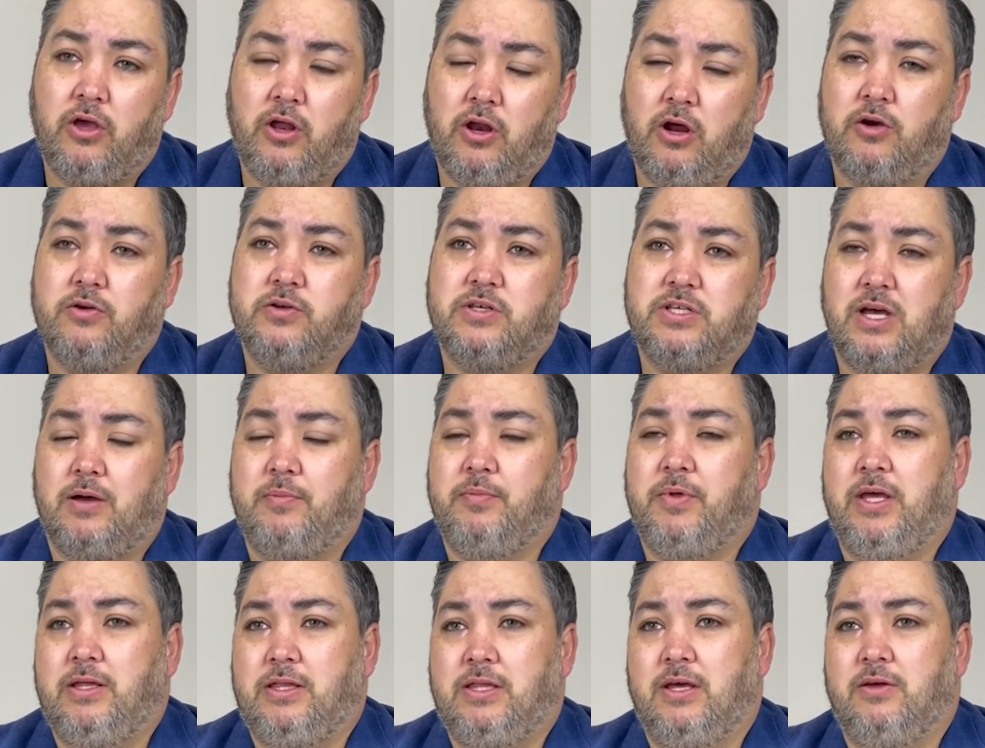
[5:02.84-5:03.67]

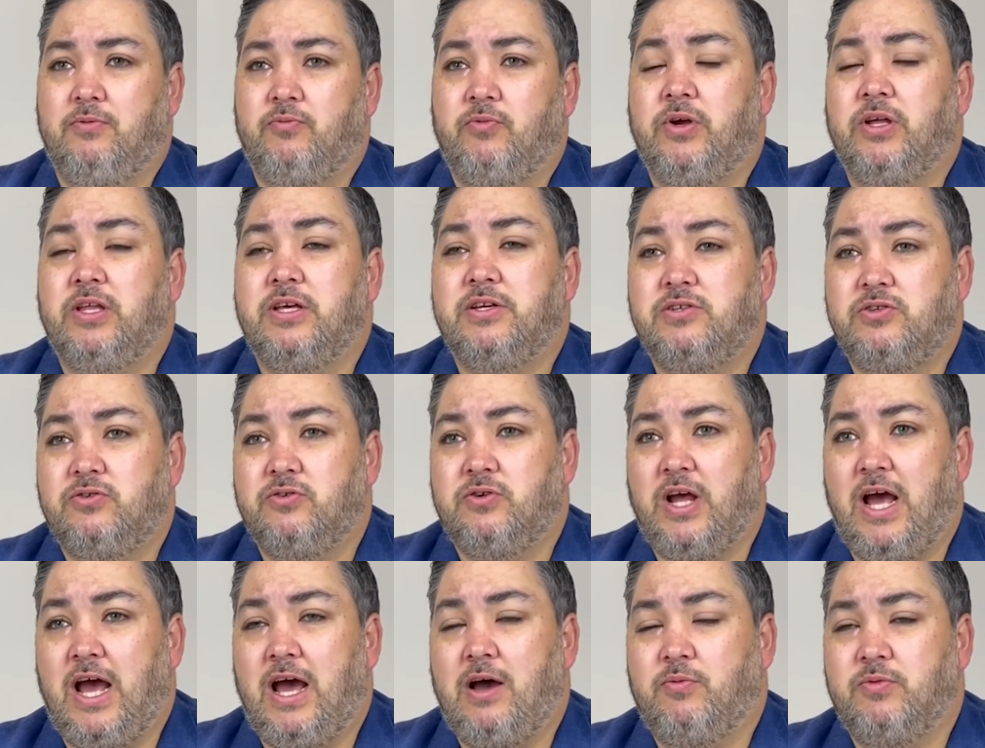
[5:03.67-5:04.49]
Something that really stood
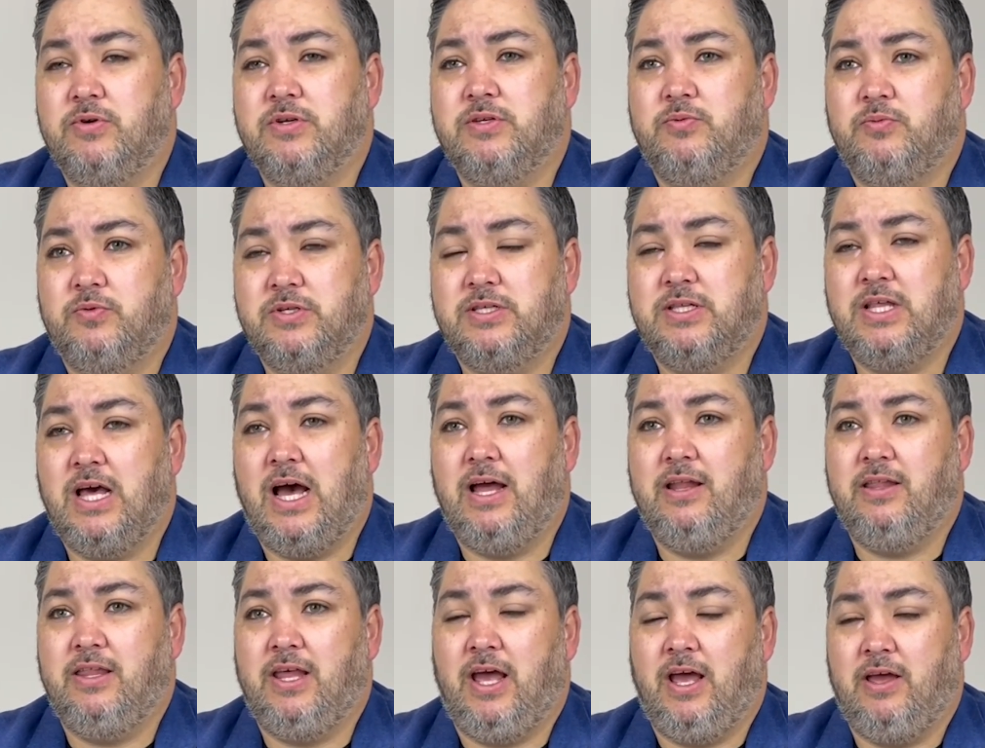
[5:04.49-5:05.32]
out was
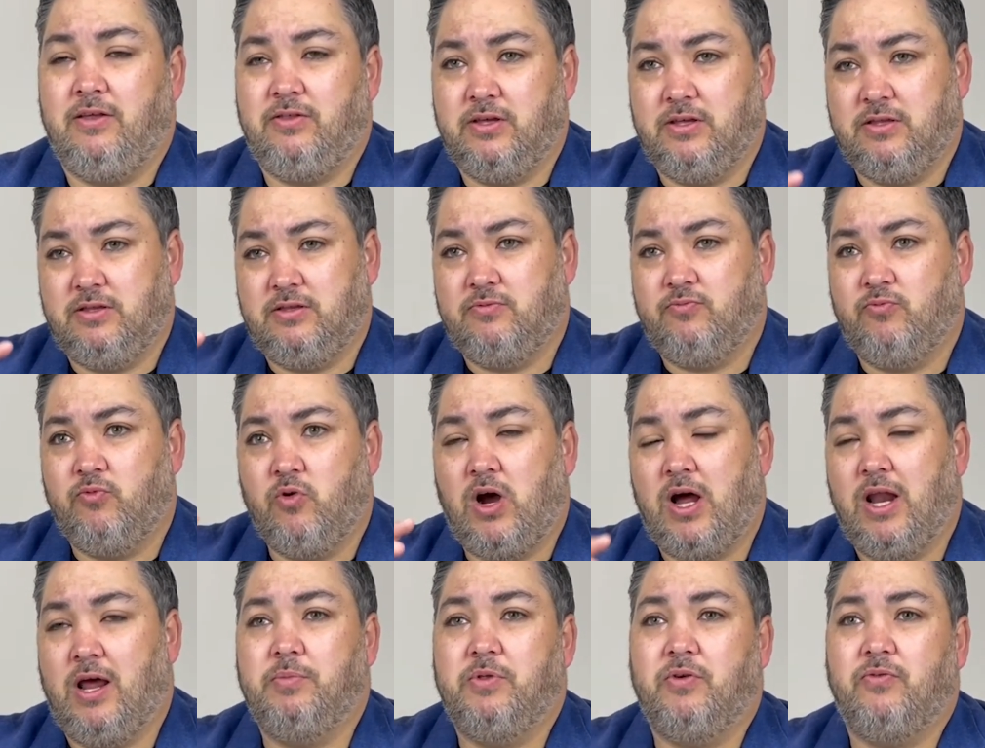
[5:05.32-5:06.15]
that
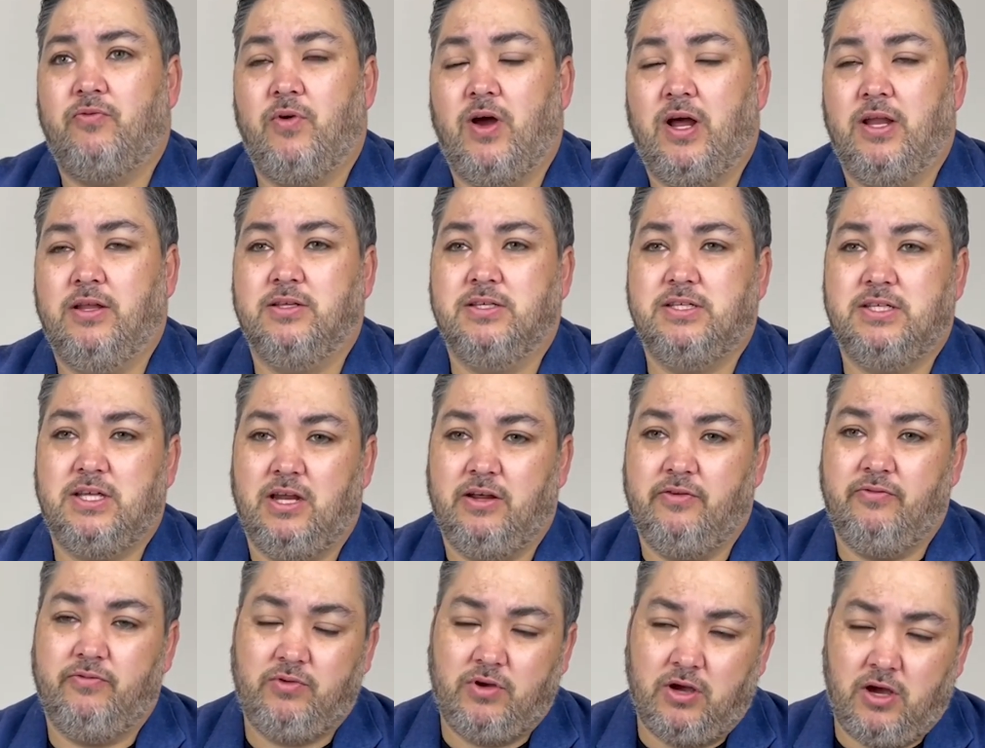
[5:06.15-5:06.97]
right up the front, instead
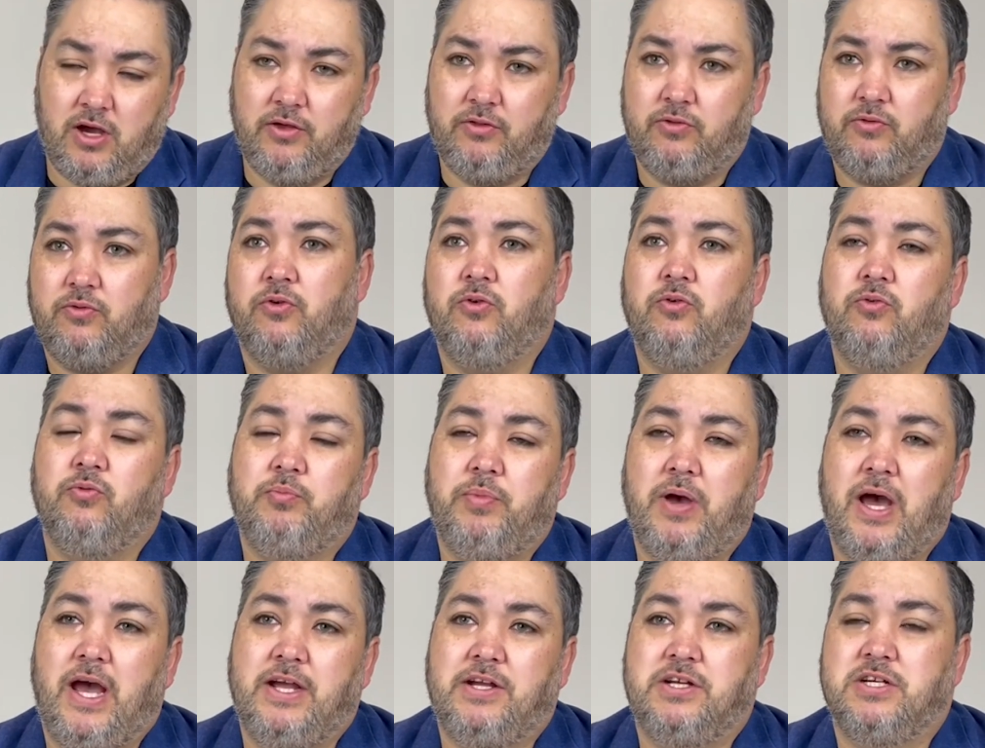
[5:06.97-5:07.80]
of going through
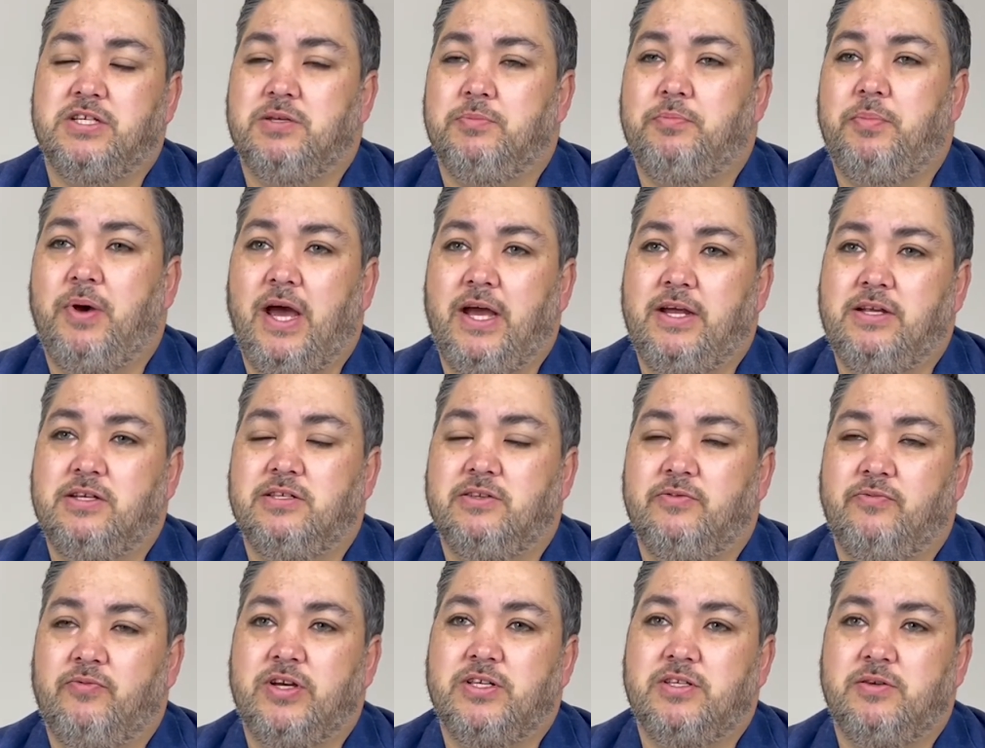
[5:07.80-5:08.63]
pages and pages
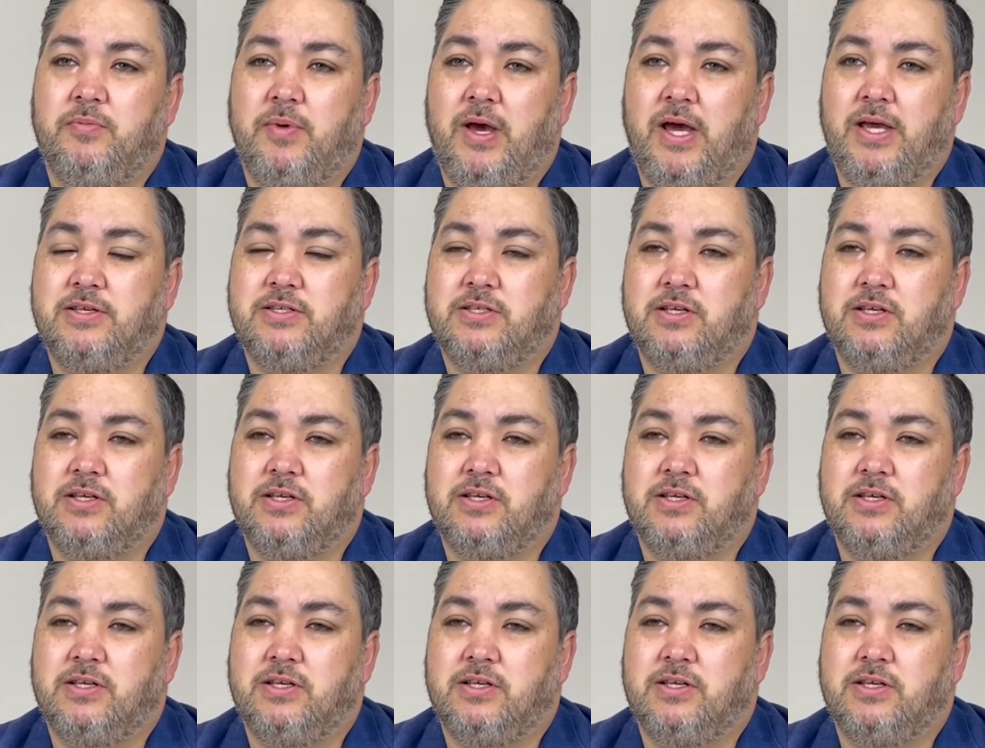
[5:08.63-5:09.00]
of resumes.